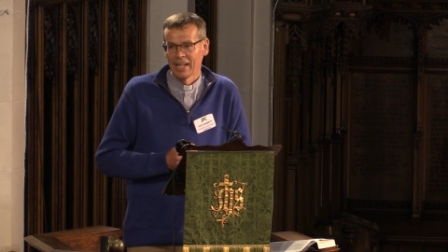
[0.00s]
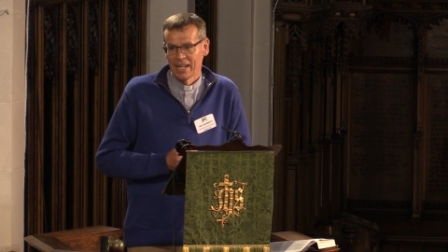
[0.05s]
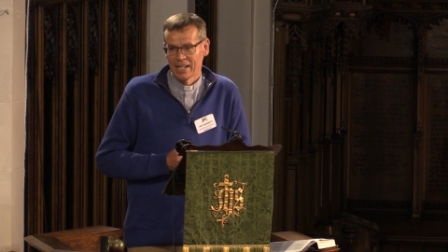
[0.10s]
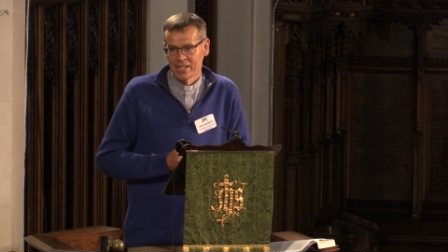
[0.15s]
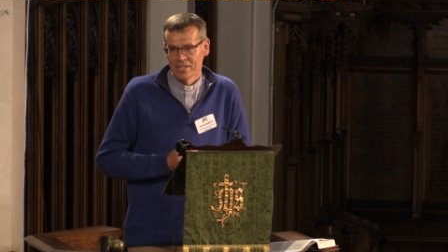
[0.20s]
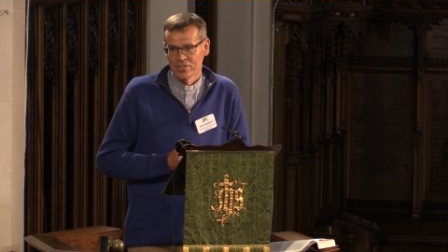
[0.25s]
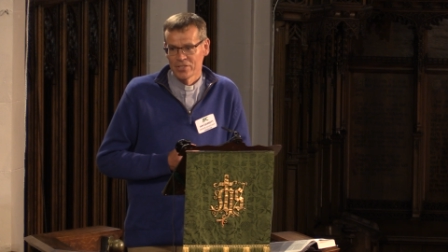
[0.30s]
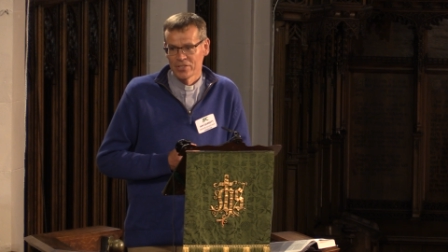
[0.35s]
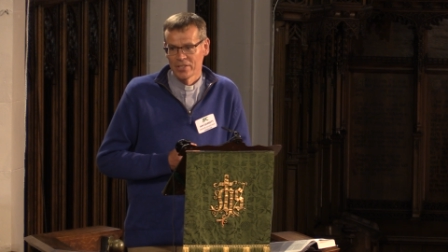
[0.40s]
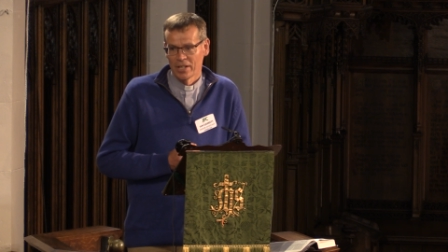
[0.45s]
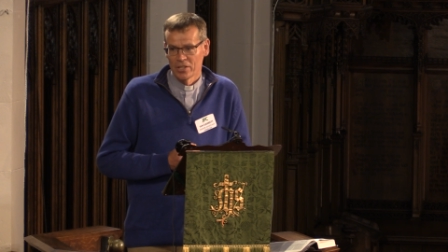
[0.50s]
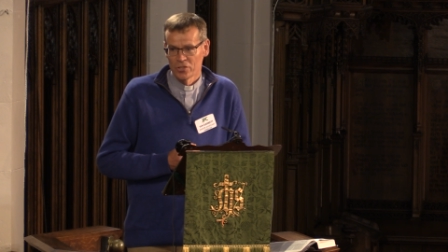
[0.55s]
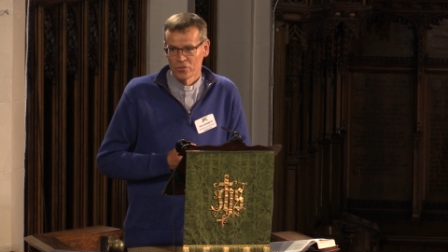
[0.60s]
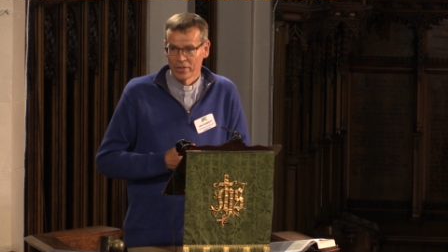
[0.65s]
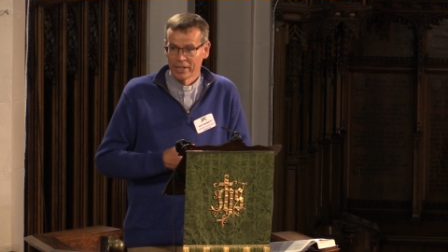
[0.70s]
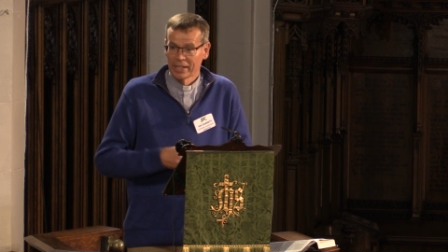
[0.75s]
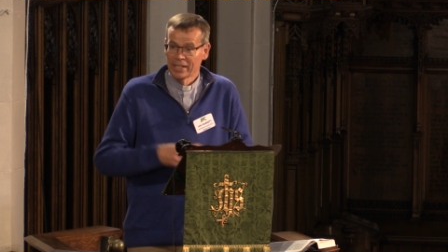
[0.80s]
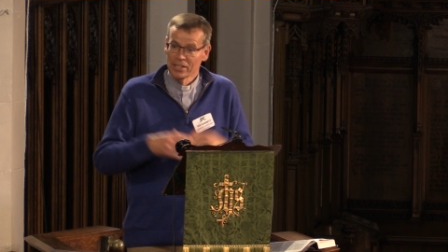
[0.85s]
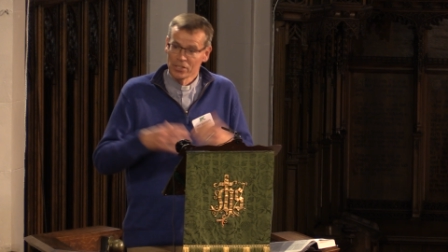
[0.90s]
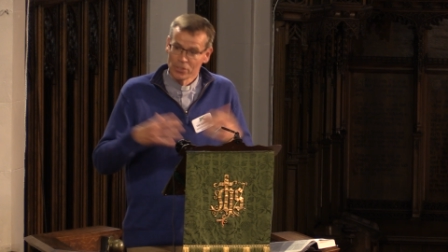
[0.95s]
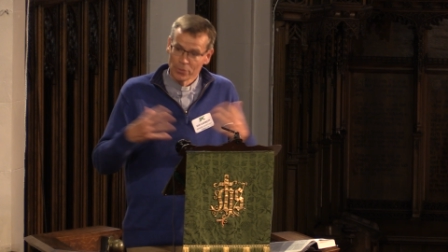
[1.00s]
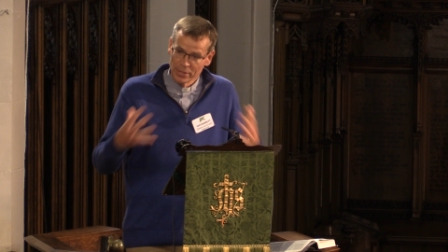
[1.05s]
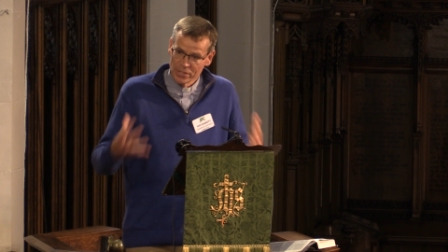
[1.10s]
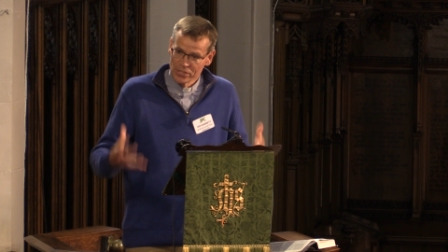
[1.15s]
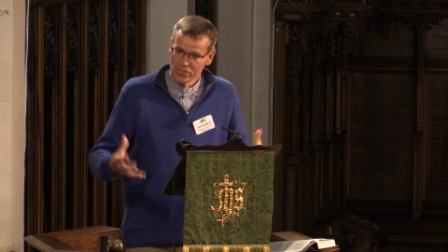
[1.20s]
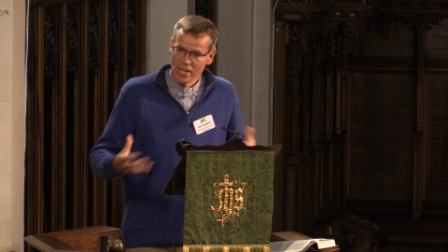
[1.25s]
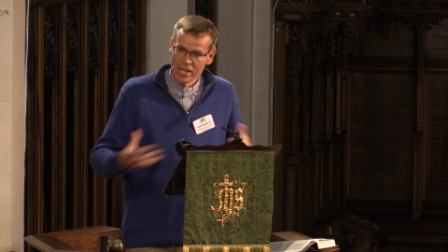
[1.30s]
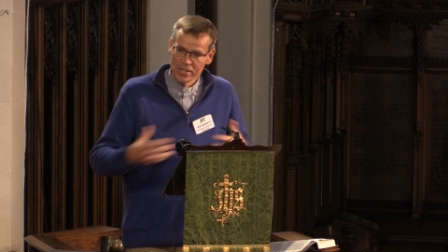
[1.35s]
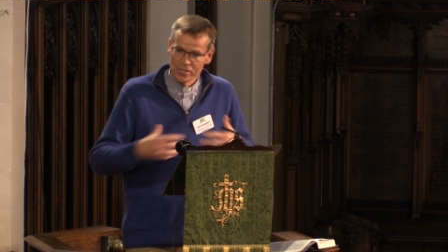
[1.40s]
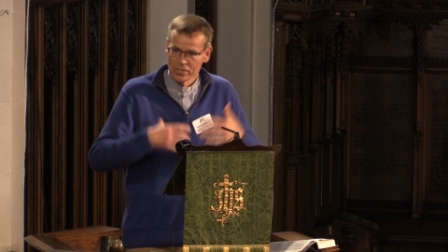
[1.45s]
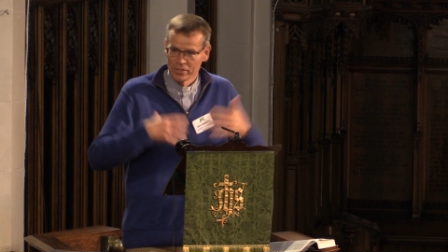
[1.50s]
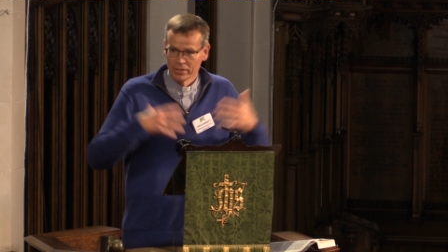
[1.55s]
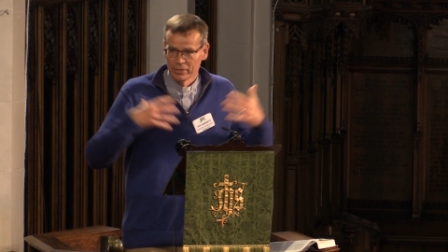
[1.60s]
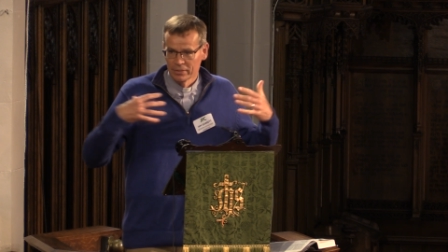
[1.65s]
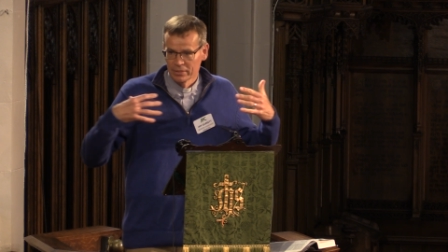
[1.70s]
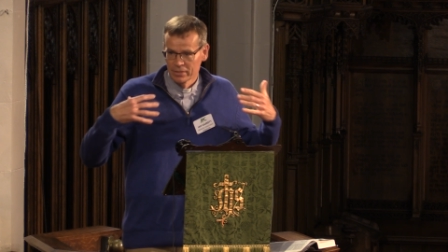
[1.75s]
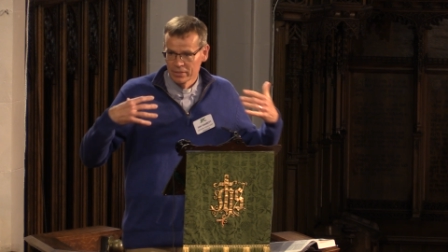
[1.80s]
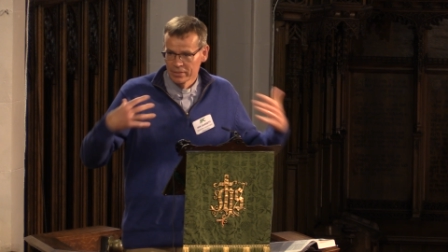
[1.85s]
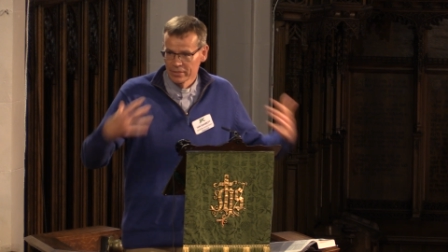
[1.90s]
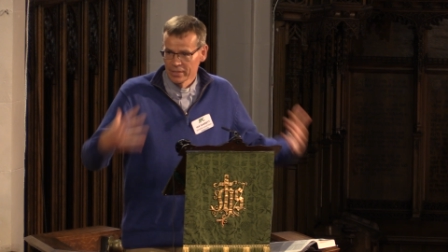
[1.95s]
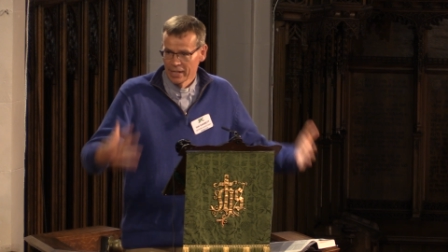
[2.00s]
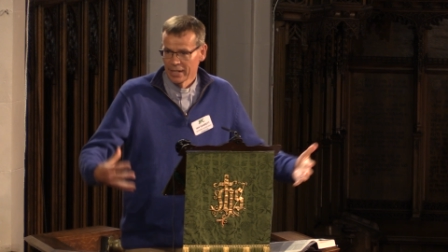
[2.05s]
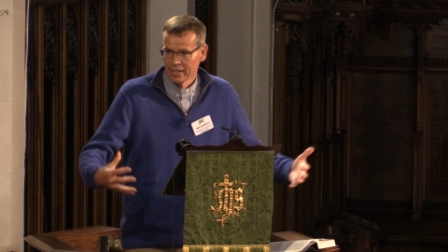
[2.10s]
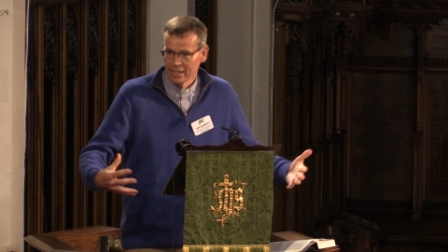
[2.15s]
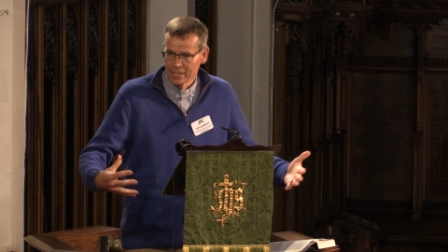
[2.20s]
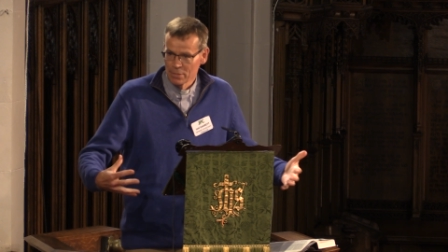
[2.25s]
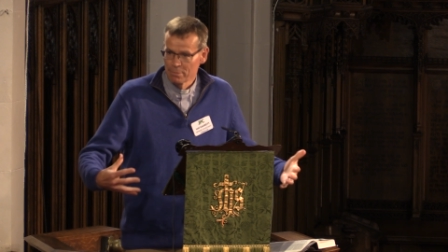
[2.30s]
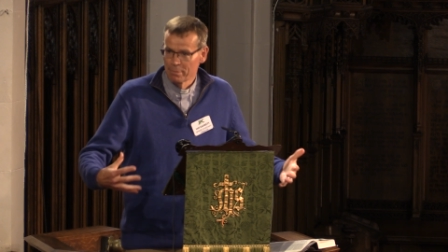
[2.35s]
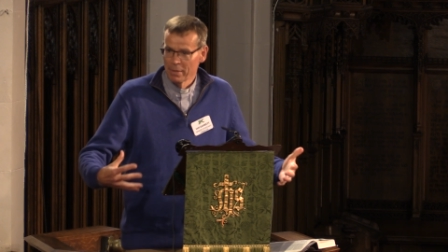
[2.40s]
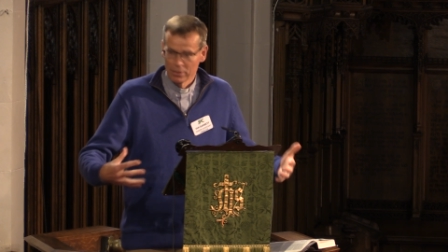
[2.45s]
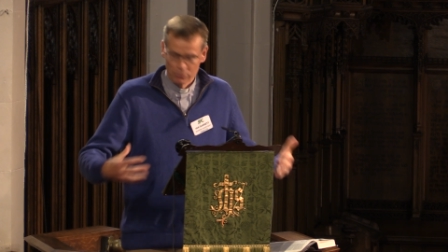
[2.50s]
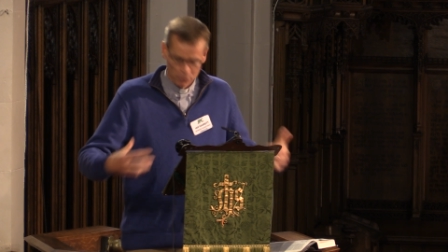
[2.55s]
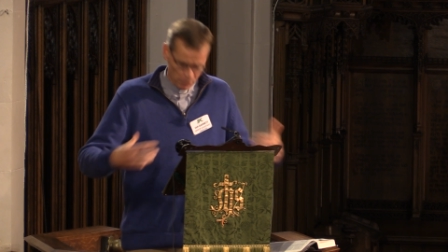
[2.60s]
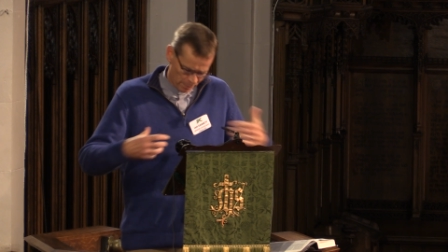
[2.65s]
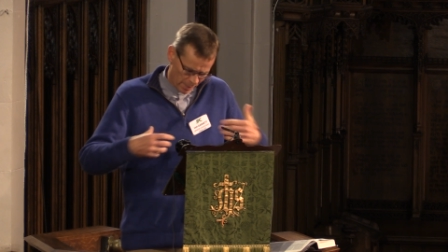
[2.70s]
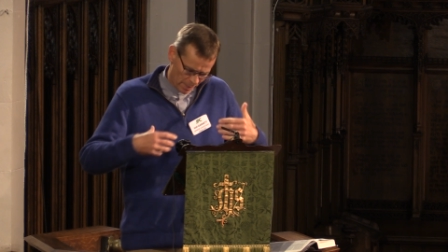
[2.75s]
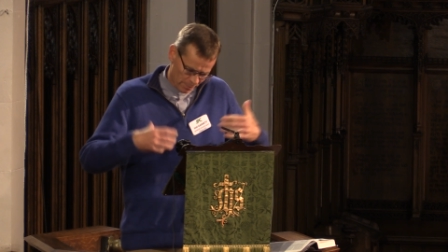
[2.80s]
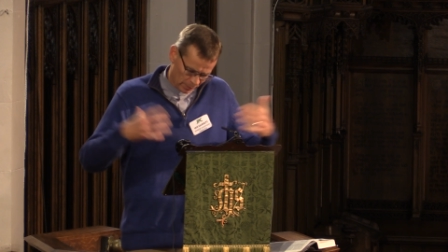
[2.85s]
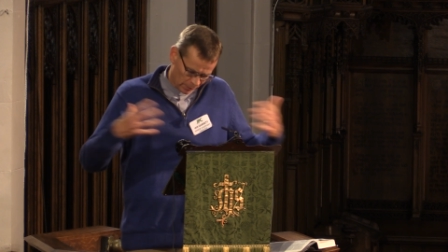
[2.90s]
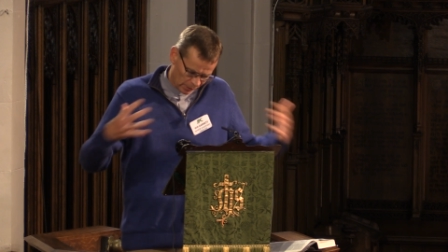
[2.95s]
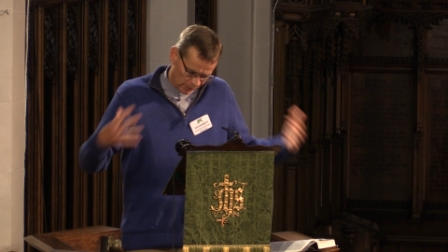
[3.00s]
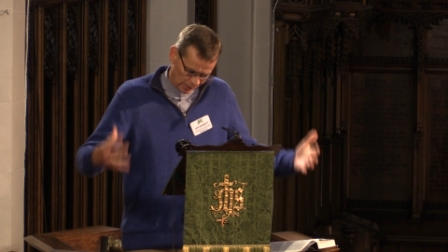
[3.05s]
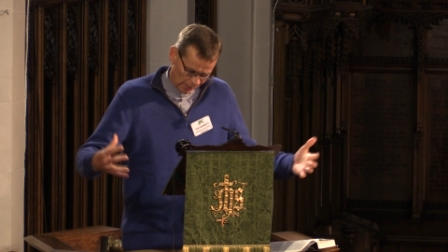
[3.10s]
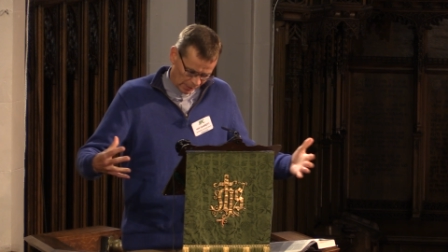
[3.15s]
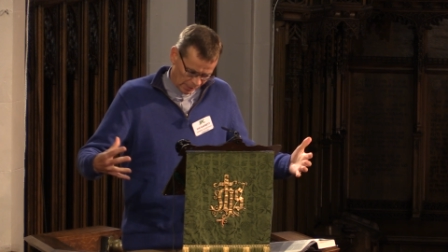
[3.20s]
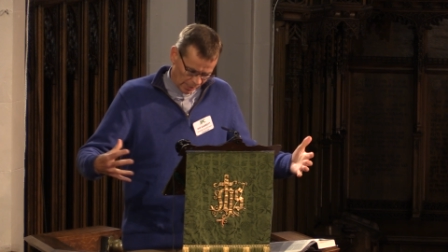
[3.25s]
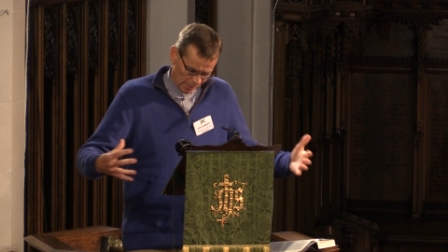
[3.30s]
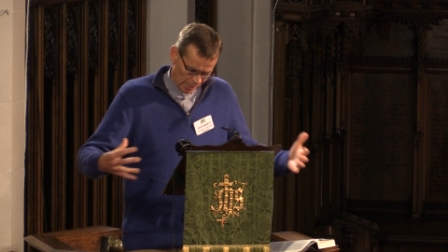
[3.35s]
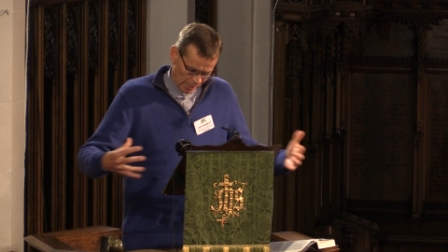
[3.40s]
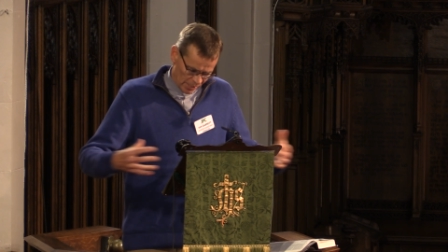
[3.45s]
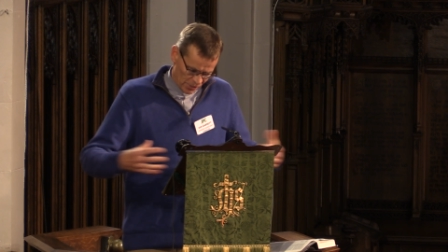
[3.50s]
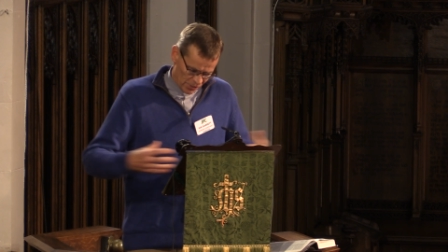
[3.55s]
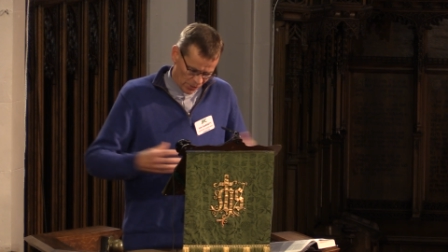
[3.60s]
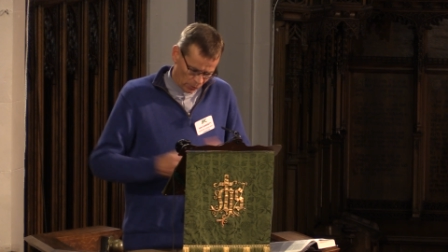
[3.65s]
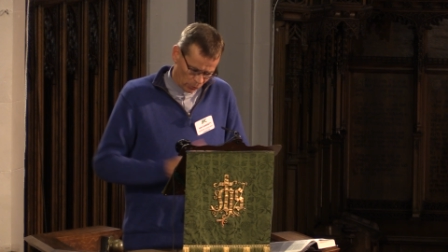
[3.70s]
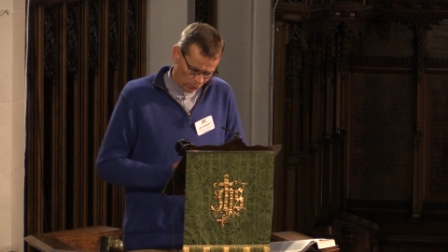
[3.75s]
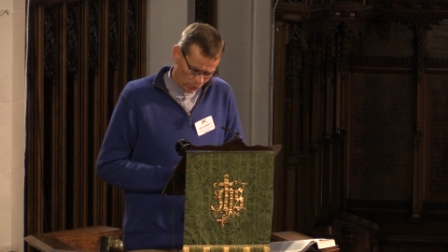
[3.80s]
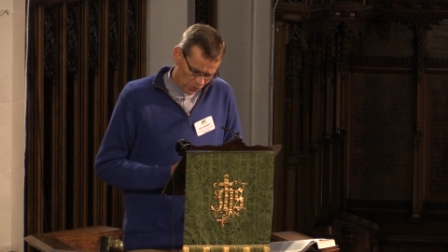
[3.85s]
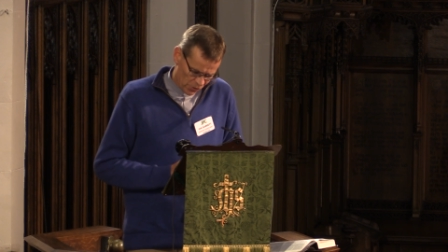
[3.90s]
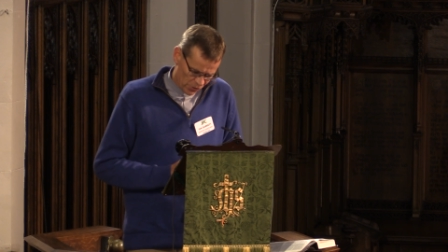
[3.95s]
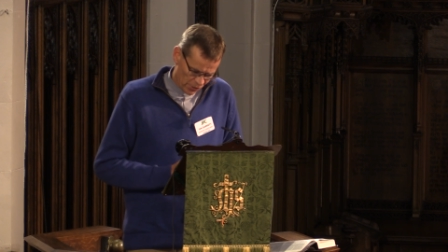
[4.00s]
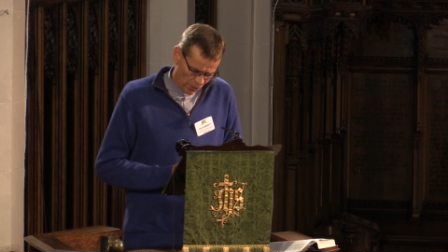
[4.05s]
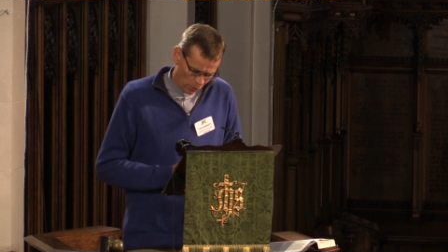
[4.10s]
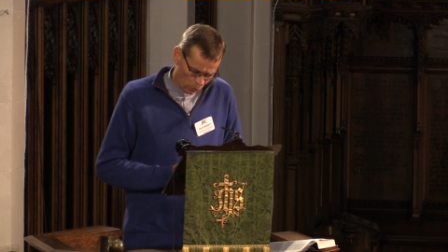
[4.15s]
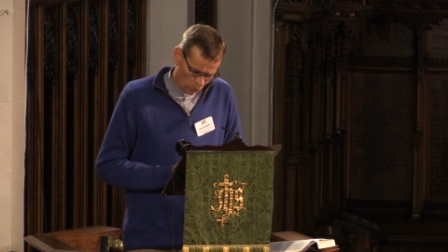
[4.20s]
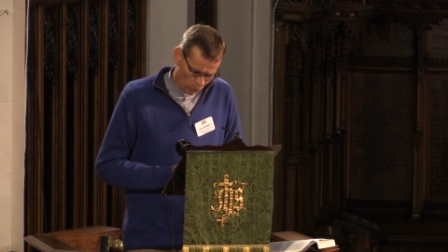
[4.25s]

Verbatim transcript: as uh, drinking to excess and getting into bed with people and so on and so